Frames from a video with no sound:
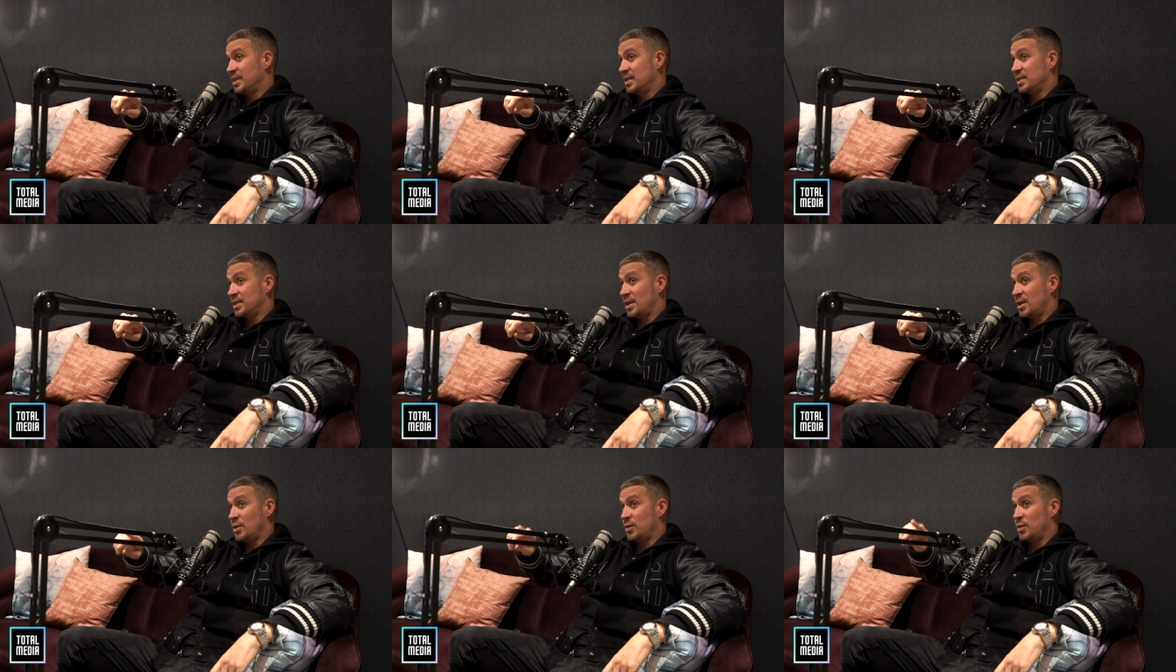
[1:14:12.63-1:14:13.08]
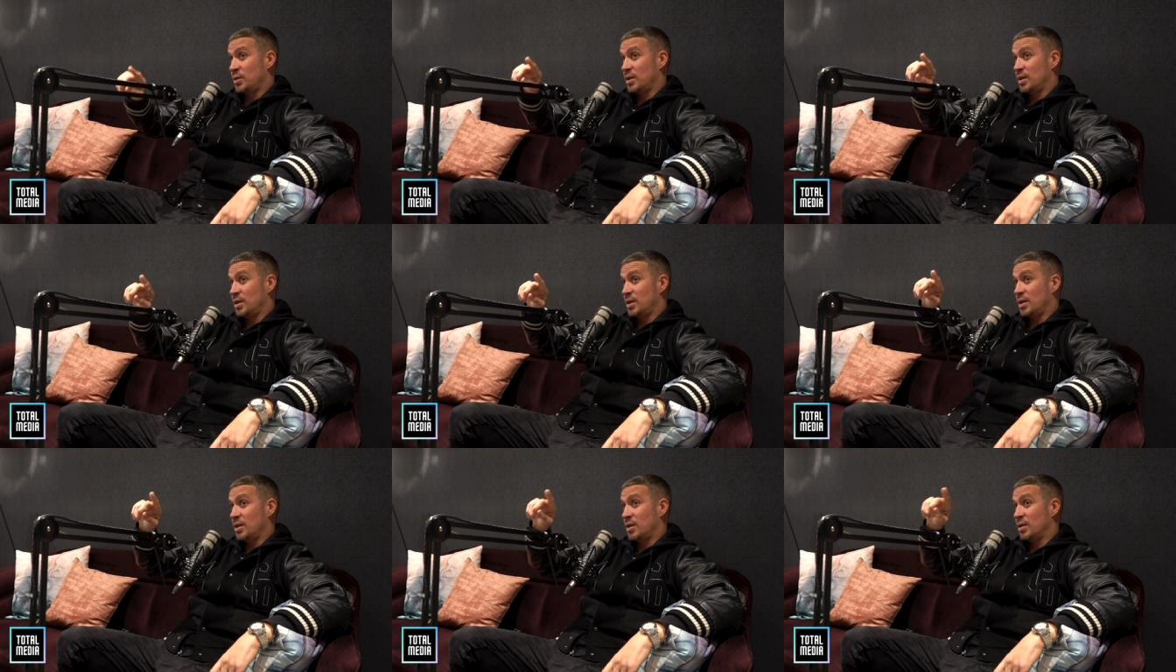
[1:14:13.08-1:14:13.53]
So
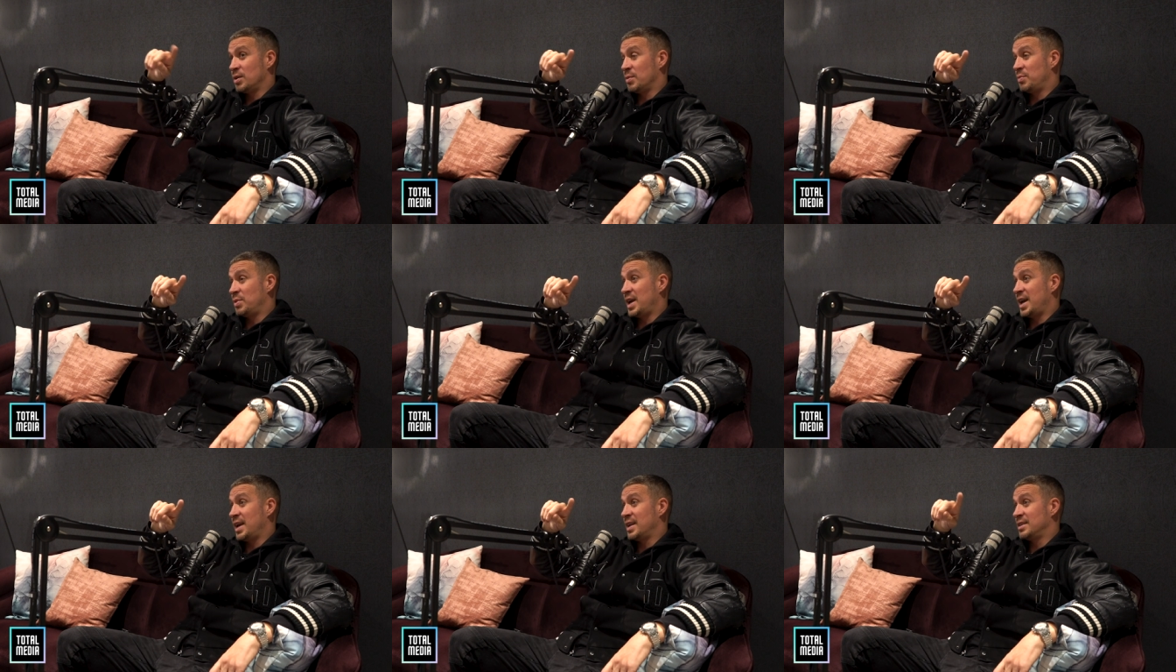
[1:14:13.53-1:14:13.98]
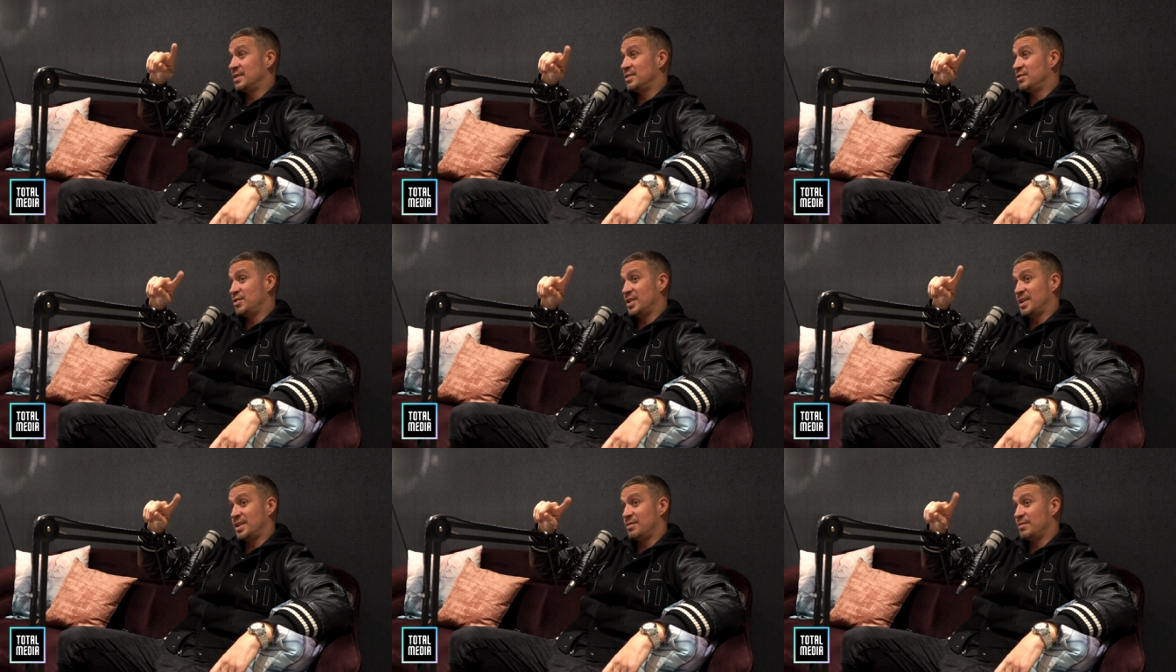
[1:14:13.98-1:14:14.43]
on the plane,
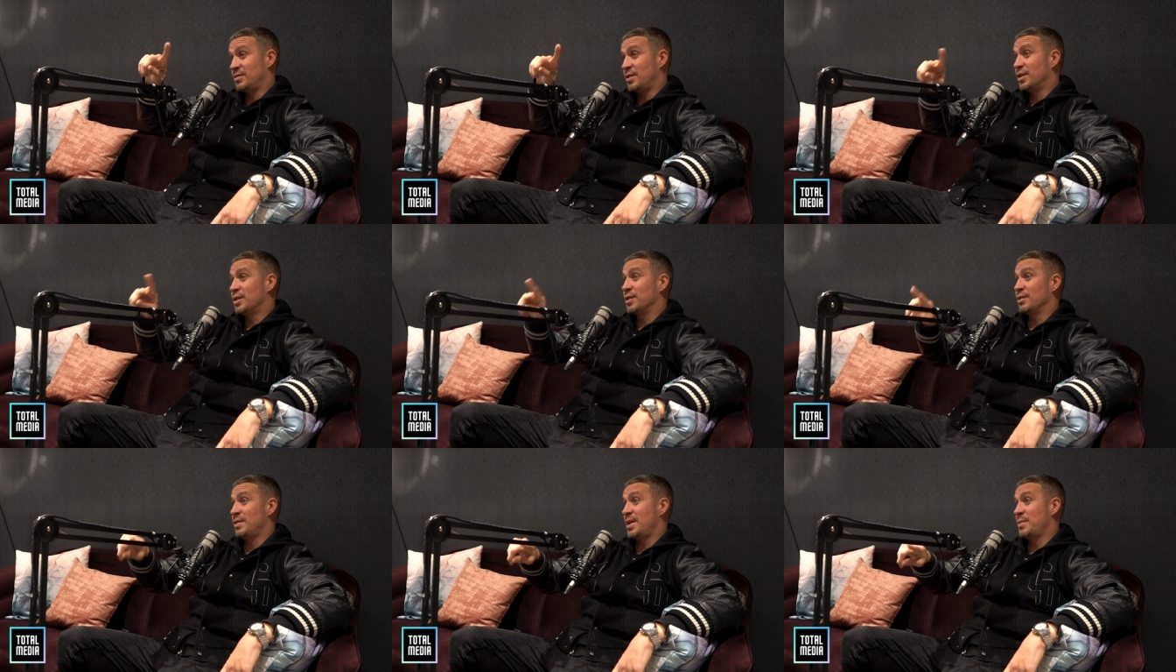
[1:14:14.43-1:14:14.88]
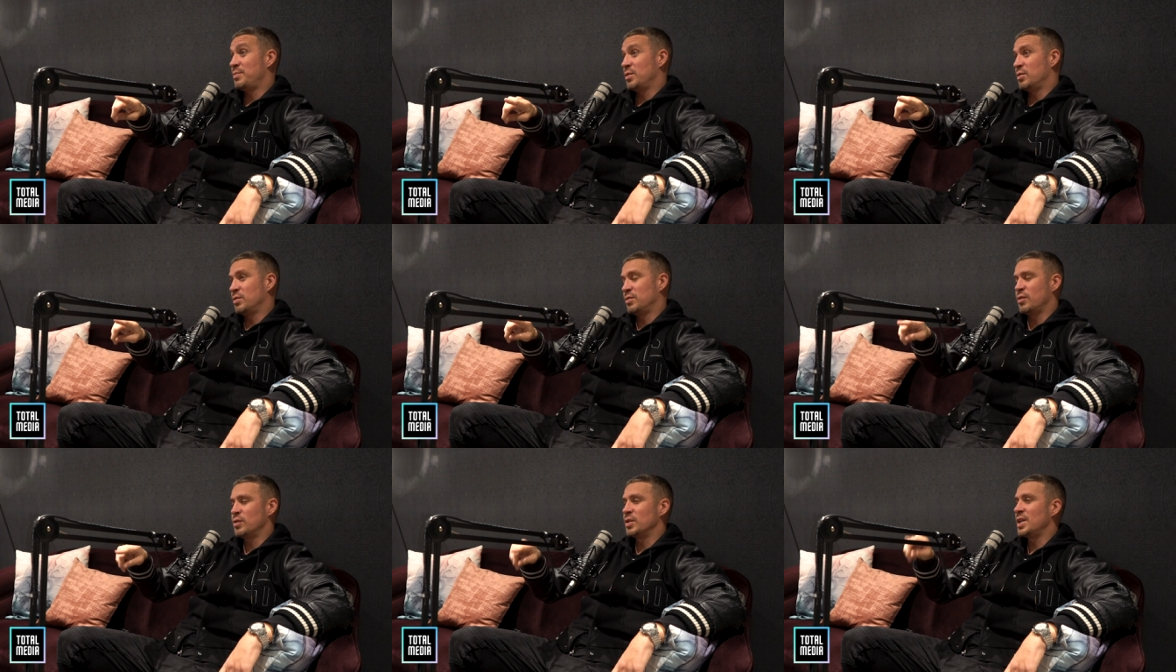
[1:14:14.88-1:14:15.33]
drinking vodka Red
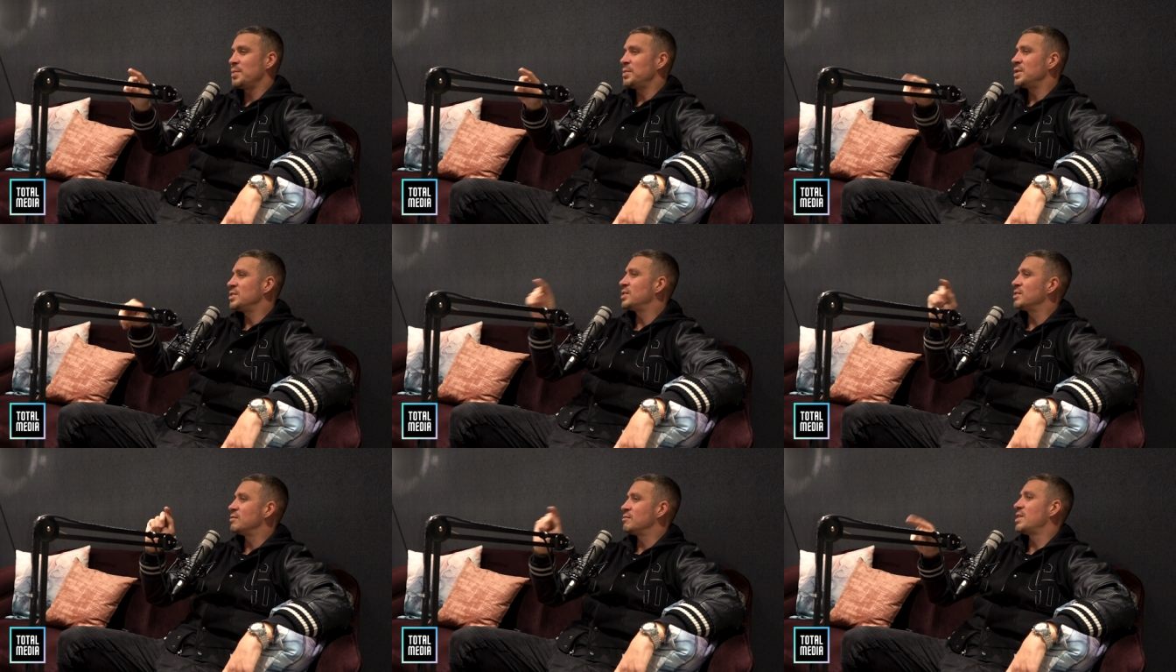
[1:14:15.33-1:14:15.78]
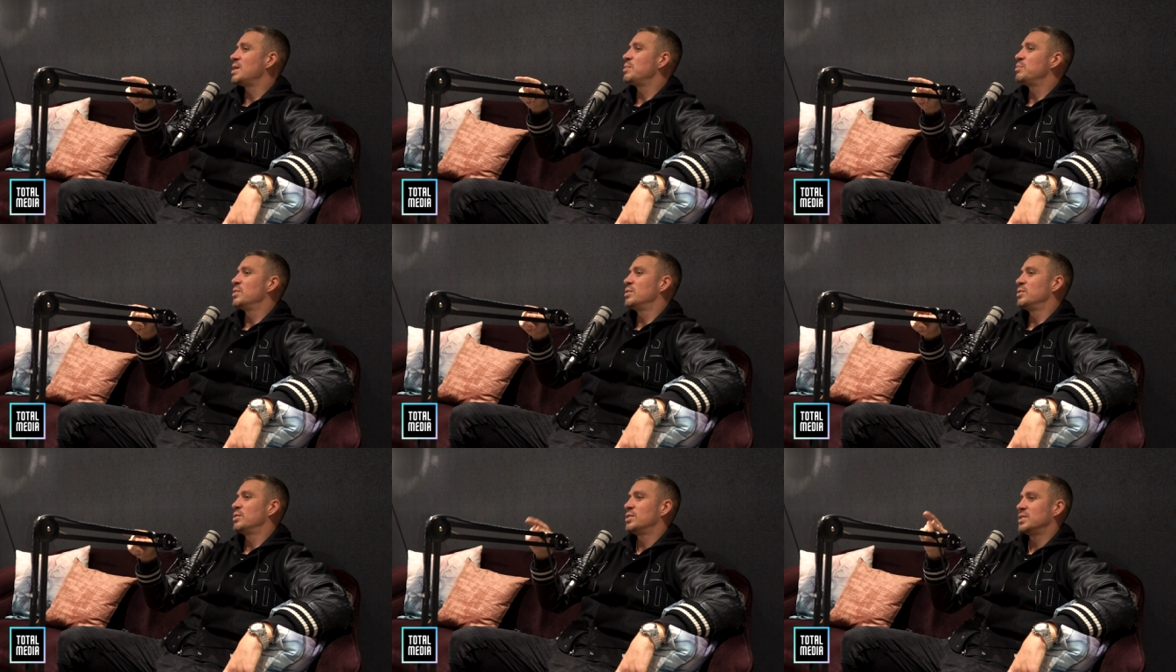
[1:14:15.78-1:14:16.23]
Bull. Let me drink
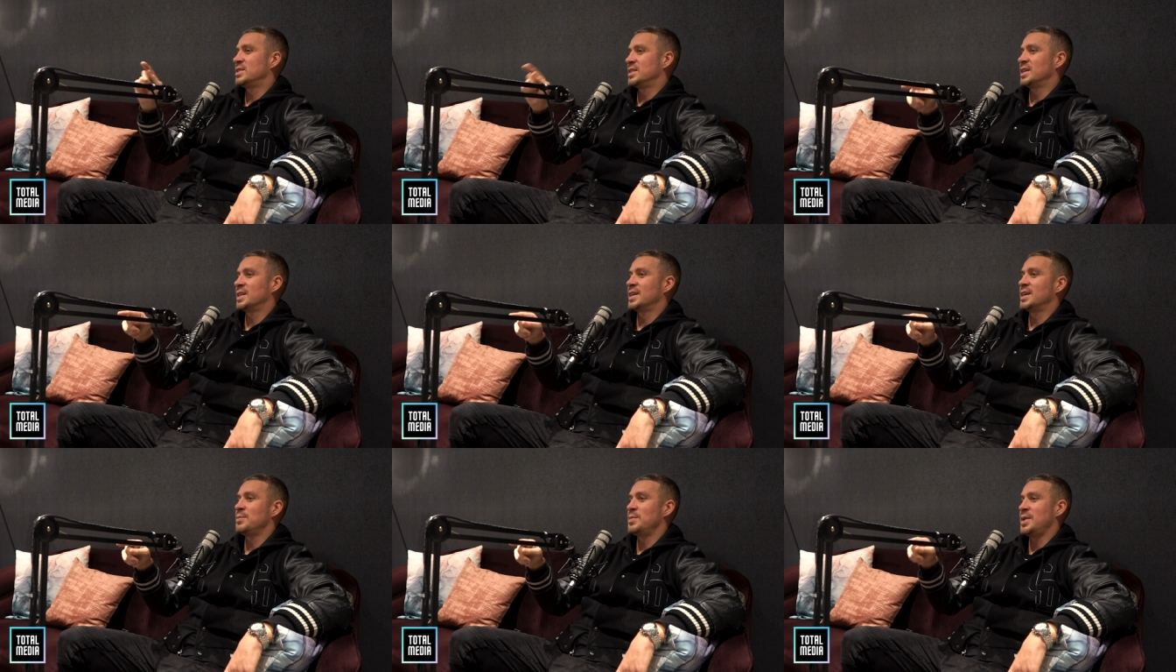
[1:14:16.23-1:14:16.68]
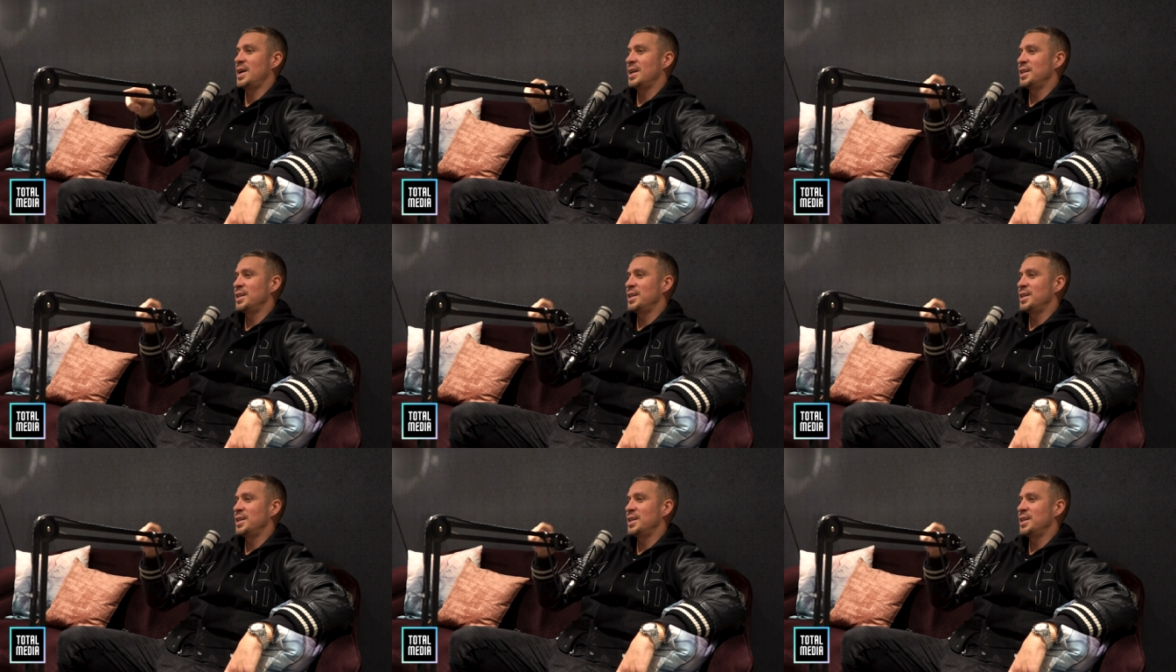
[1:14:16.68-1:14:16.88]
Red Bull because it's going to give me